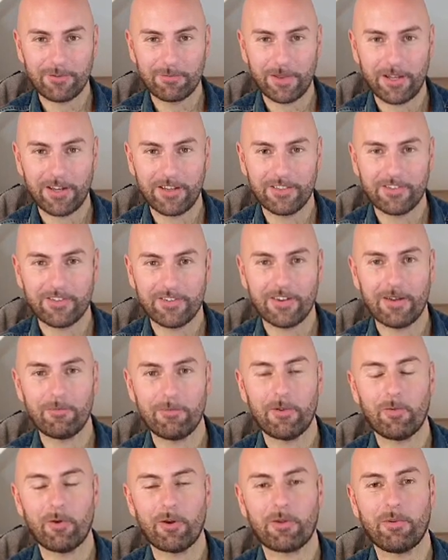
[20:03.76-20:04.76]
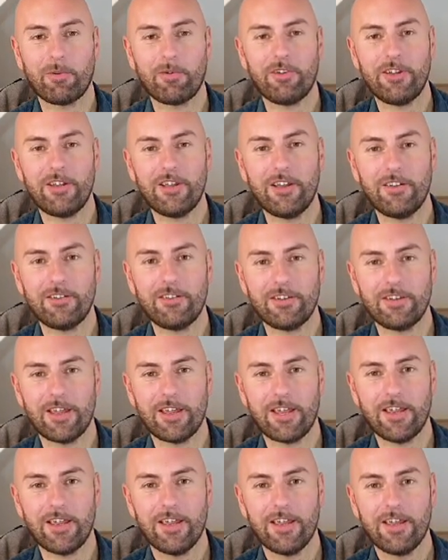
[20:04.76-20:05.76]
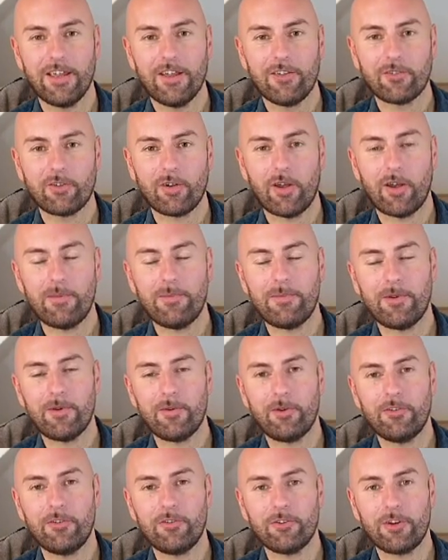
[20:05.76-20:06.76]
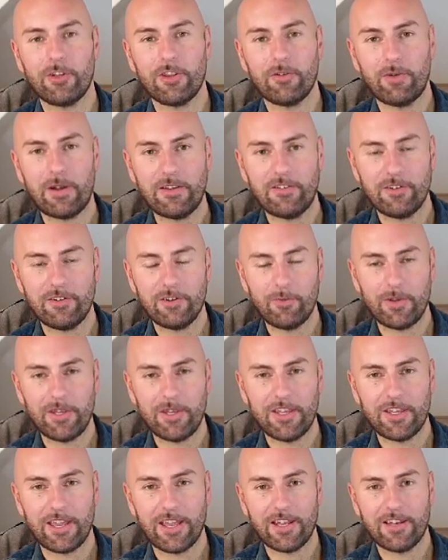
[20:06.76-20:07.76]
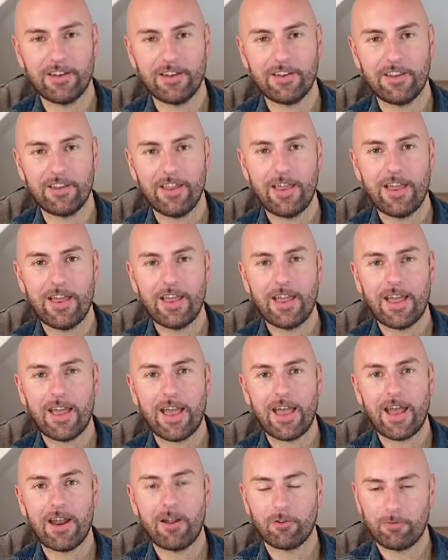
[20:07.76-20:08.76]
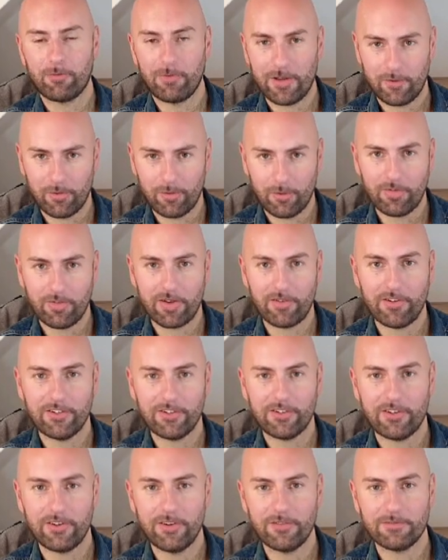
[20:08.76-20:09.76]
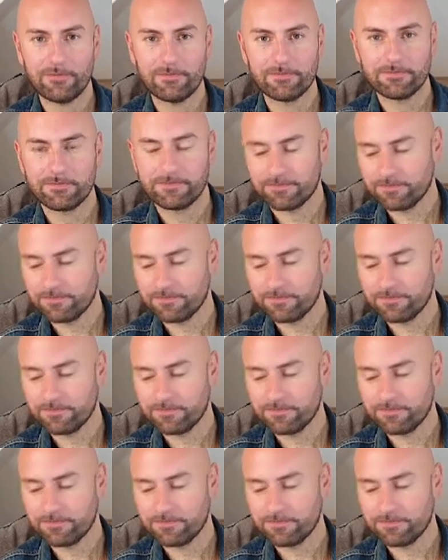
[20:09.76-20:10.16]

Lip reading: you spending the time to watch my video today. So I hope you all enjoyed the rest of your weekend, and I'll speak to you all very soon.